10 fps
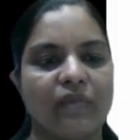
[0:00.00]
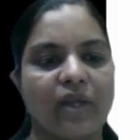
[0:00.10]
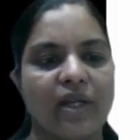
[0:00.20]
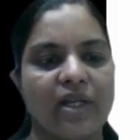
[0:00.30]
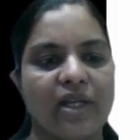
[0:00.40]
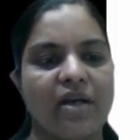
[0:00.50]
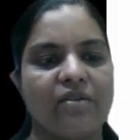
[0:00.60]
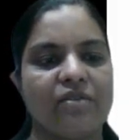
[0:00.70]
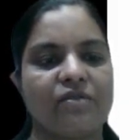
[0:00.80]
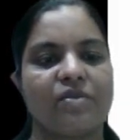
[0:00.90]
It
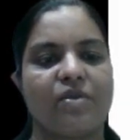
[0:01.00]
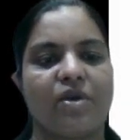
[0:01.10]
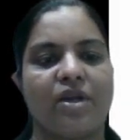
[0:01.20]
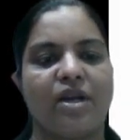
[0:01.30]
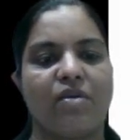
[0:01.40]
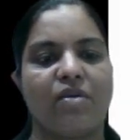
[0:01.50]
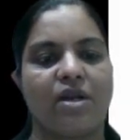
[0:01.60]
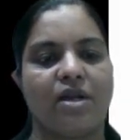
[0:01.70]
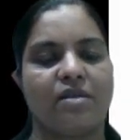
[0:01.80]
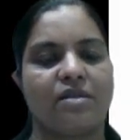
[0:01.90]
allows for spotting
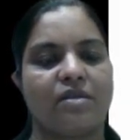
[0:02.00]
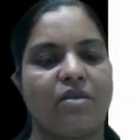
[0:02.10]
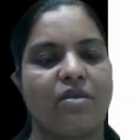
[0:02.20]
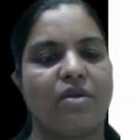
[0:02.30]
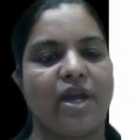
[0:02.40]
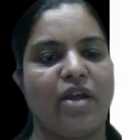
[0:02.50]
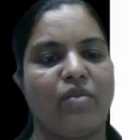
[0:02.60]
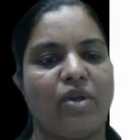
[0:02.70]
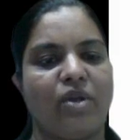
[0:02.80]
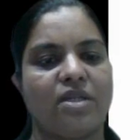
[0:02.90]
outliers or
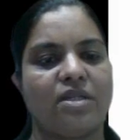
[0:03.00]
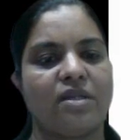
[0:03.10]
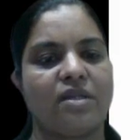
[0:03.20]
anomalies.